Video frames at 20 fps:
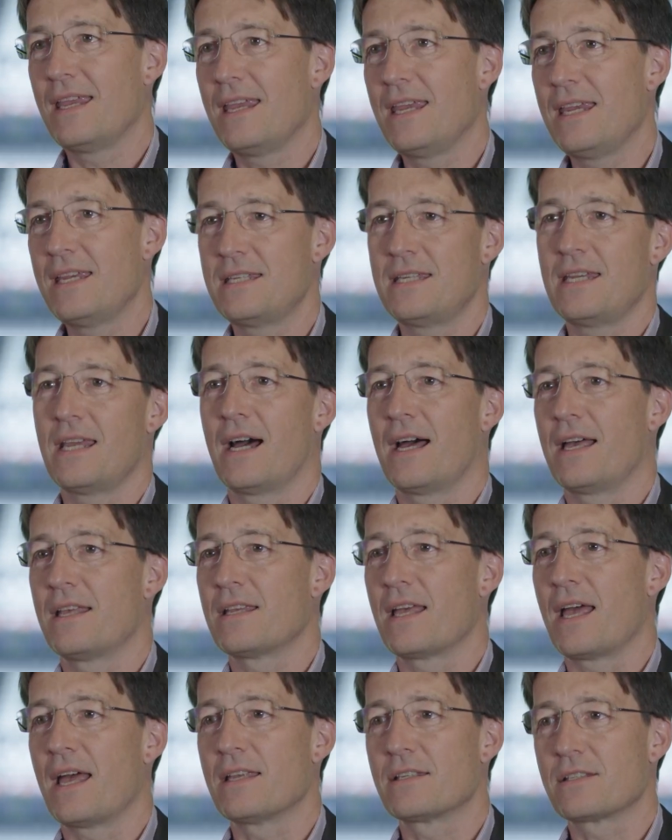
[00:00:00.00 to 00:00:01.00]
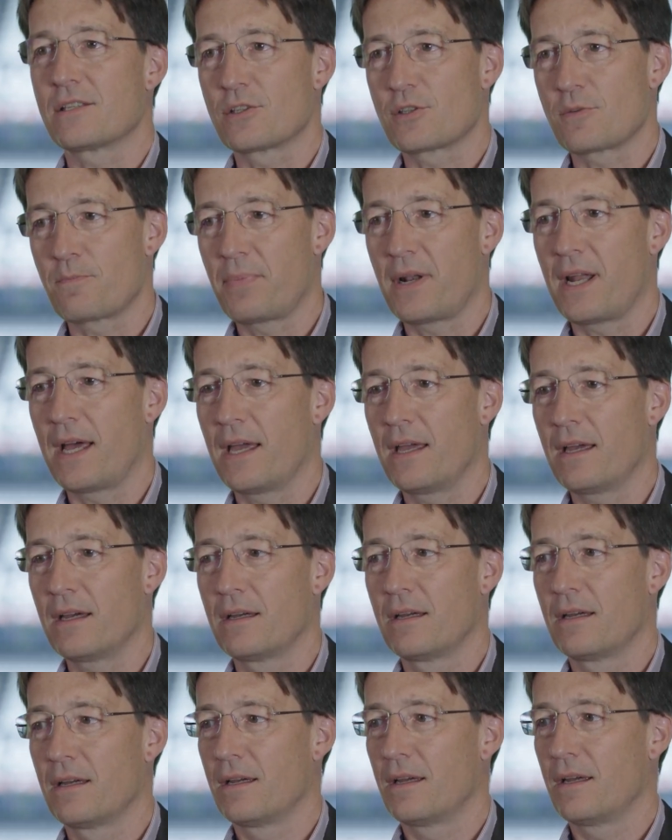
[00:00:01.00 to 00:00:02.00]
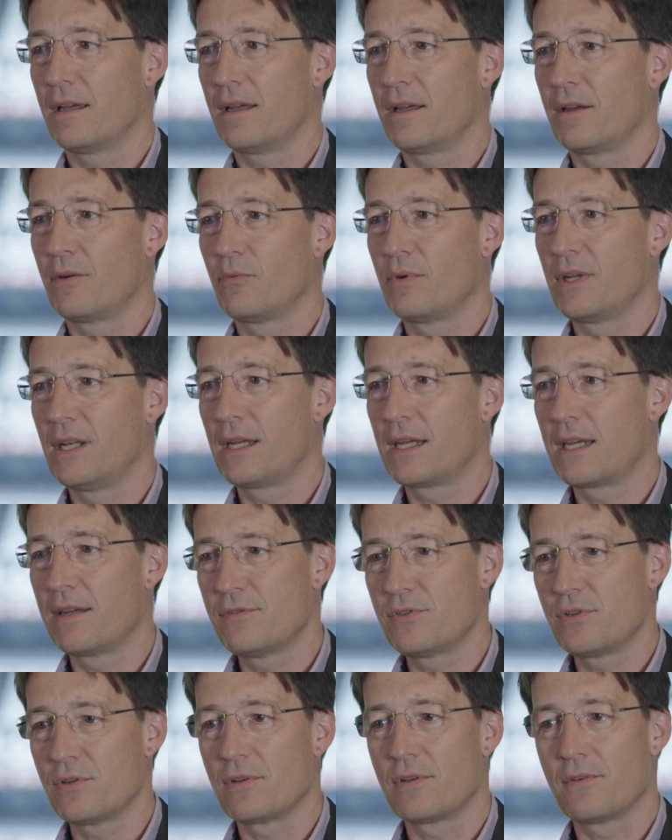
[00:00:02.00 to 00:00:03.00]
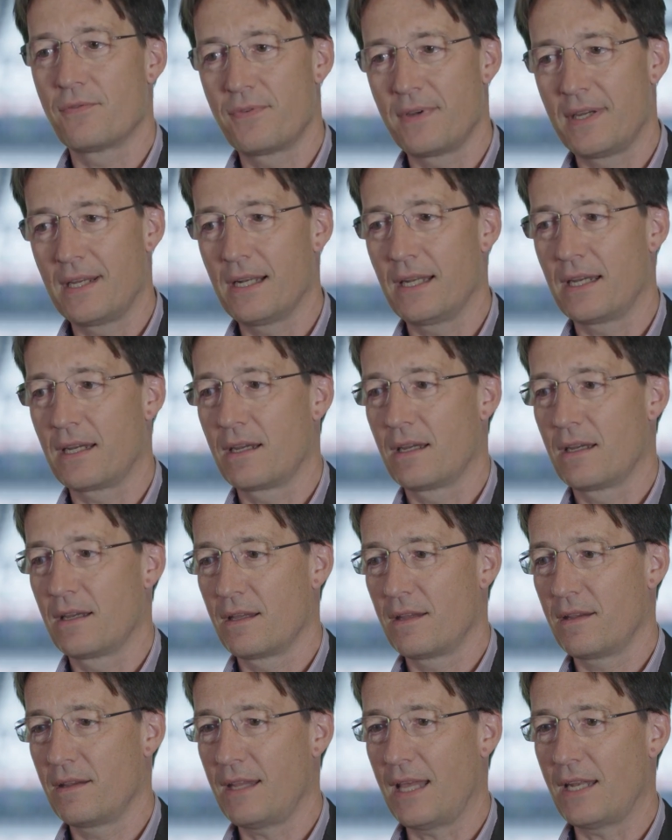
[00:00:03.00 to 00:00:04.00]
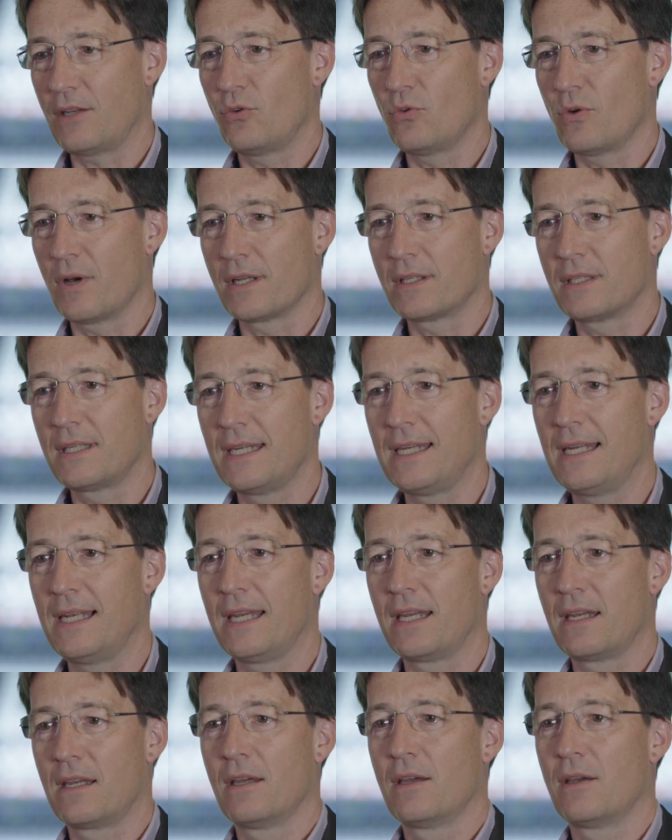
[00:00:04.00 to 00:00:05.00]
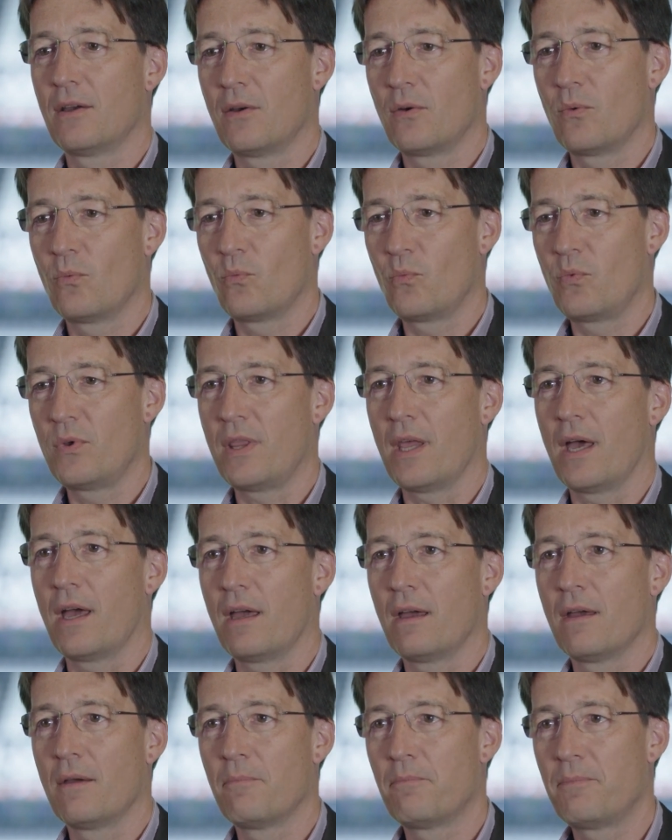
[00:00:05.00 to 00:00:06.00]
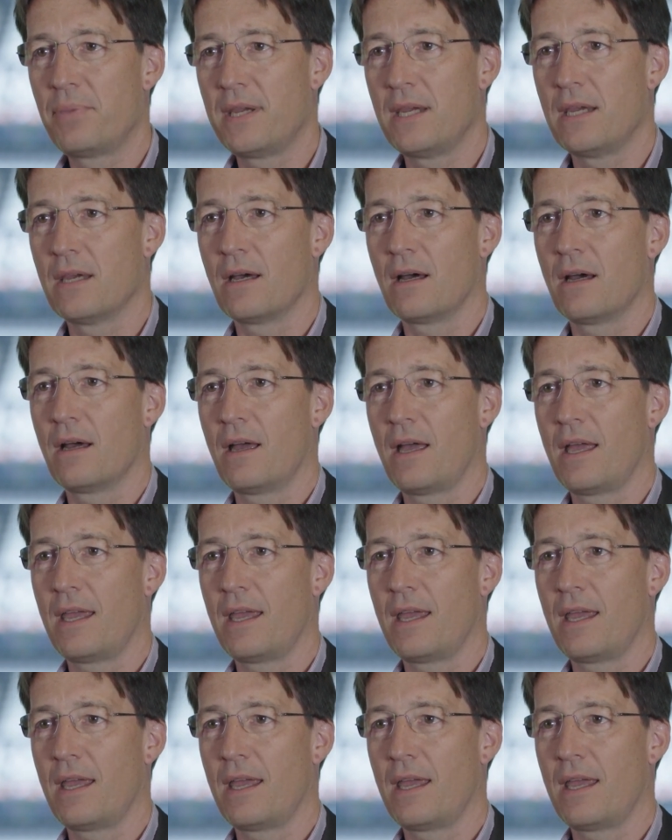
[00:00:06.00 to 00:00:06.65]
ECI as a supplier really gives you the feeling that you are dealing with a peer